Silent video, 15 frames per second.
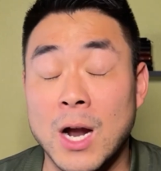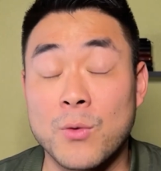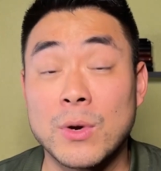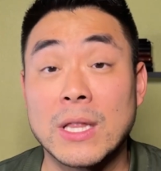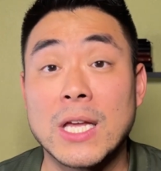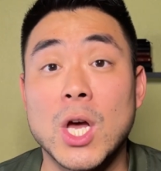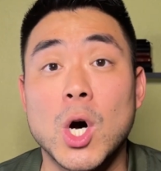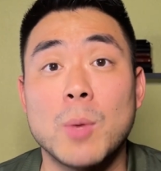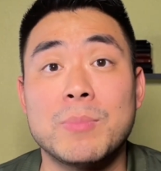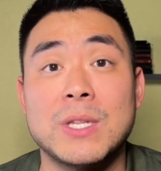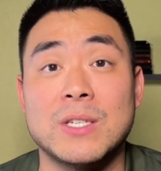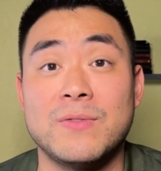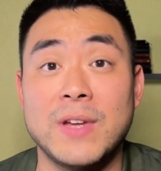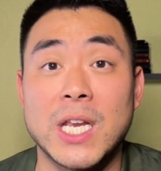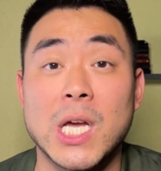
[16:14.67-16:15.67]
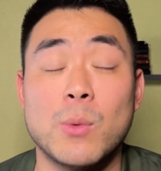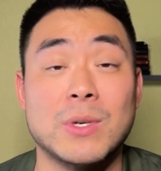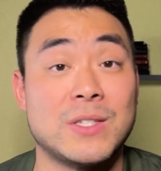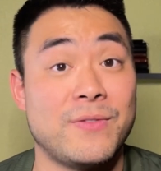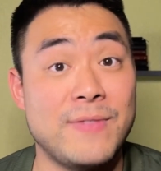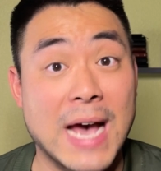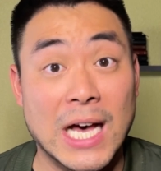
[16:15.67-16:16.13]
really hope this video
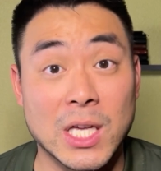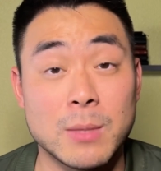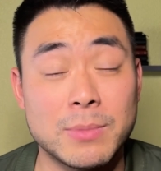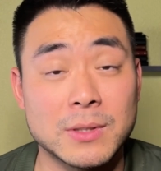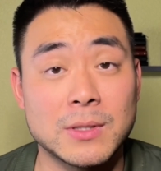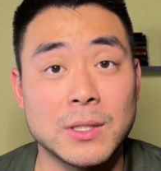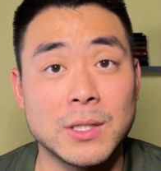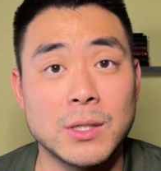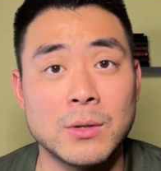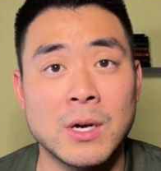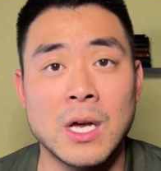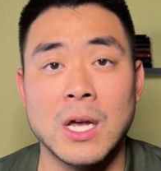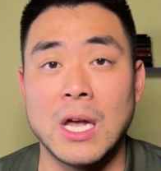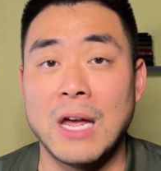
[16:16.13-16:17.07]
was valuable to you.